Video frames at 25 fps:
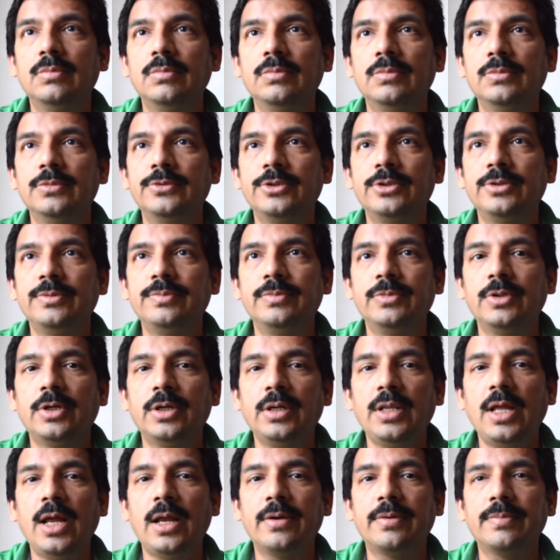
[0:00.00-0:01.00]
So look at
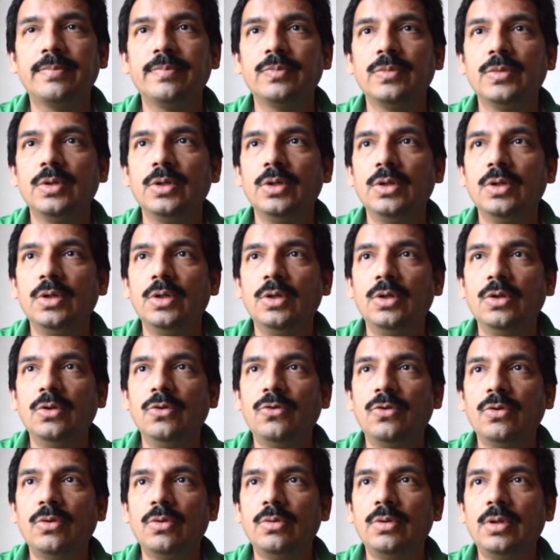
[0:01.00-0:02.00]
that.
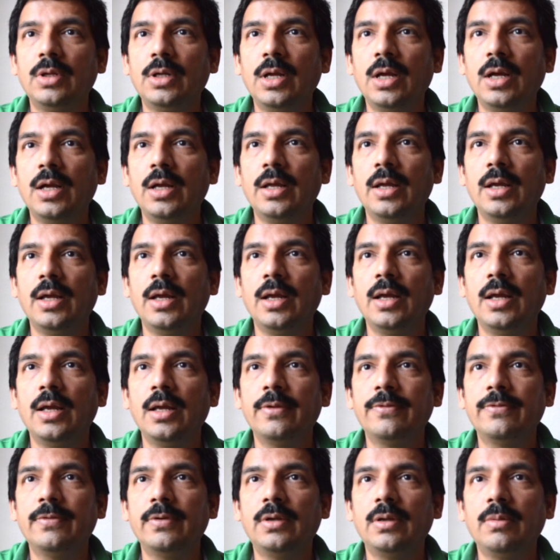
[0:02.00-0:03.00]
So the guy
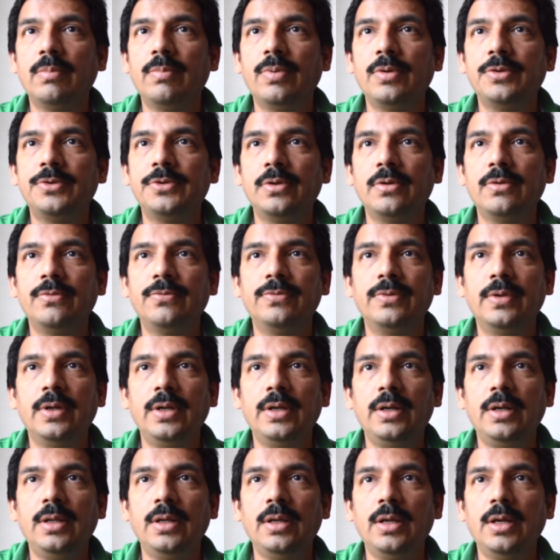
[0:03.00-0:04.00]
has a temperature of
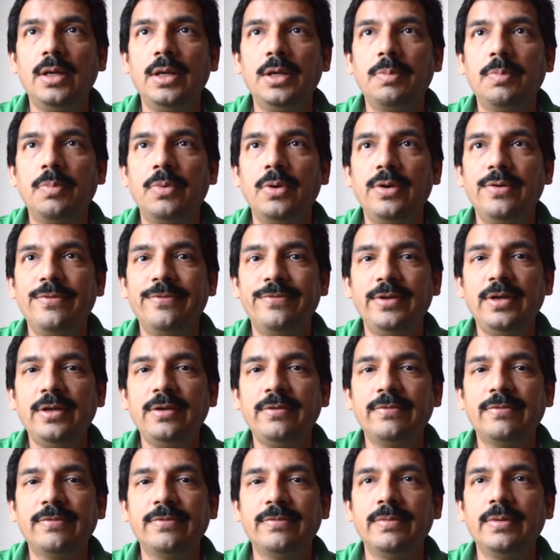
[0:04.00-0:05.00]

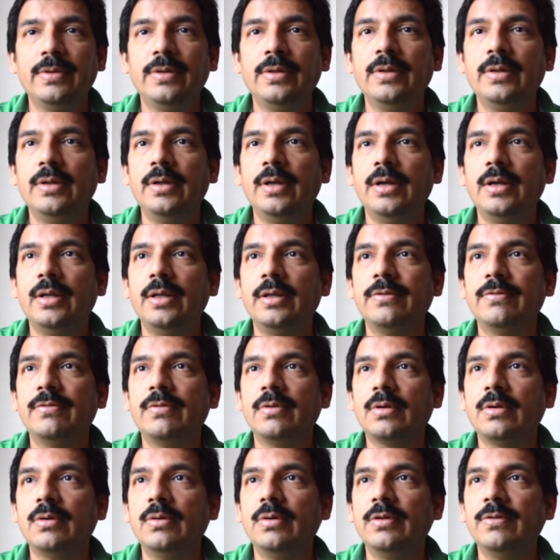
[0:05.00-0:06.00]
98.6, and hence the
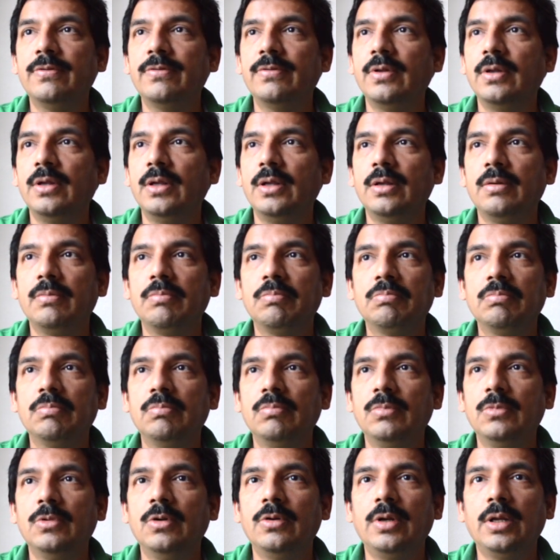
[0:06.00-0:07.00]
code is saying
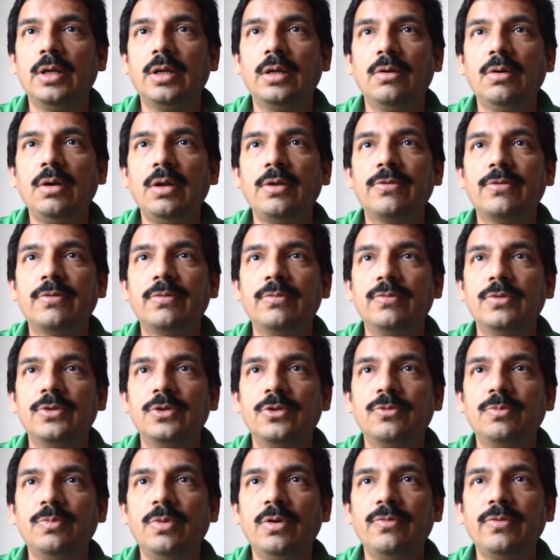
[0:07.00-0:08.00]
to take a rest, which
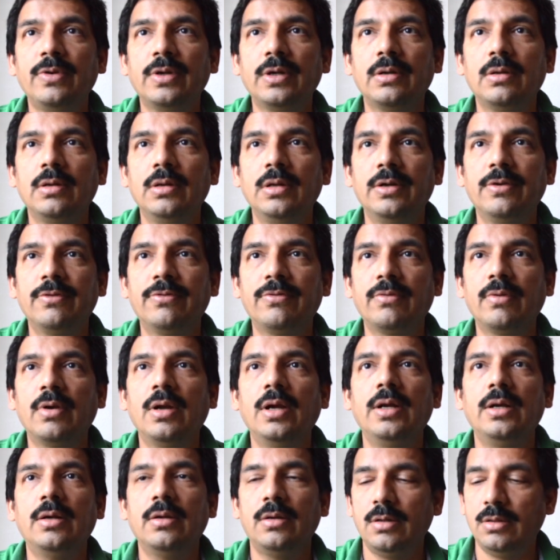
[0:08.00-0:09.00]
is perfect. Let's try
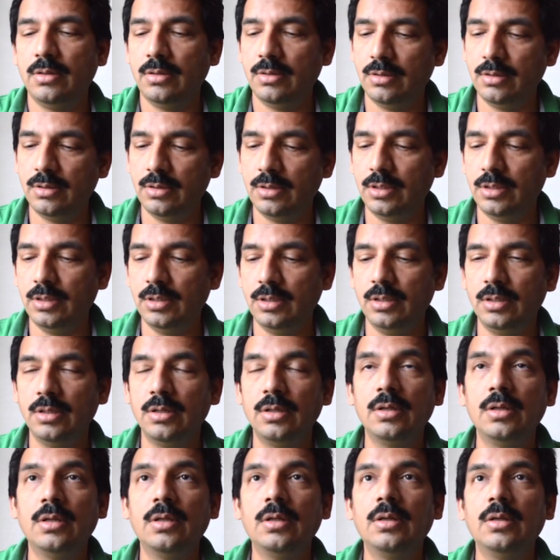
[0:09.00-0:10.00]
it on
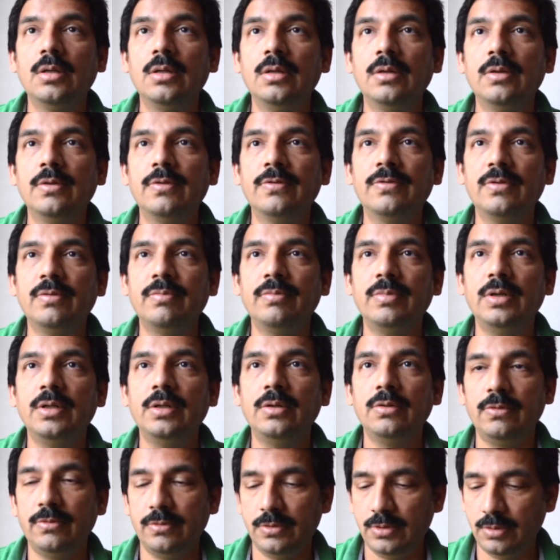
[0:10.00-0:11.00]
somebody
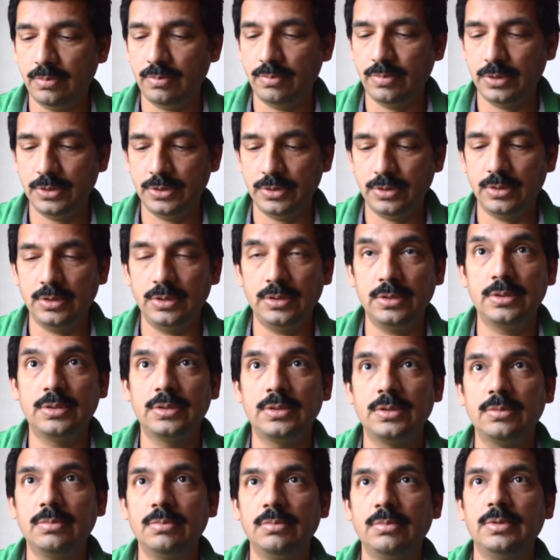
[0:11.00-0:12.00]
whose temperature
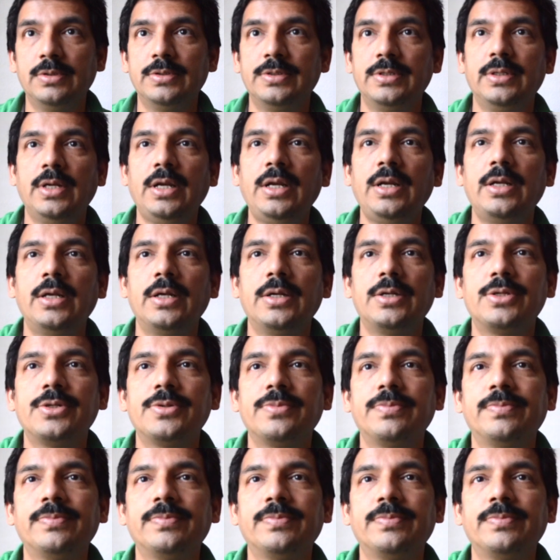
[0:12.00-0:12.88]
is, let's say, 98.